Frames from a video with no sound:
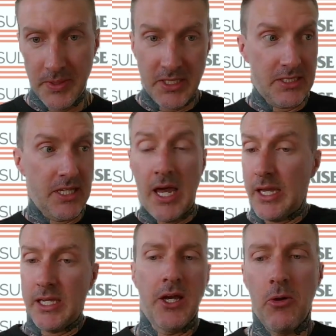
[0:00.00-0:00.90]
Because then I
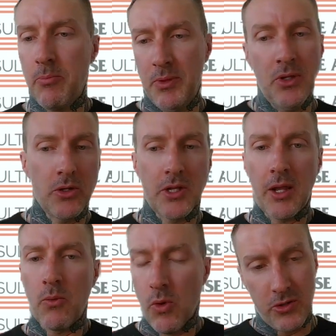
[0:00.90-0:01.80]
can help build,
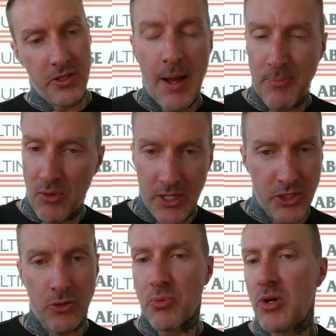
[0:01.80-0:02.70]
like, what are the
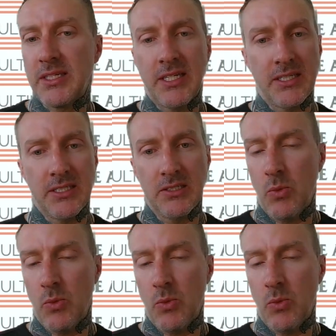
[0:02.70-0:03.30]
operational processes?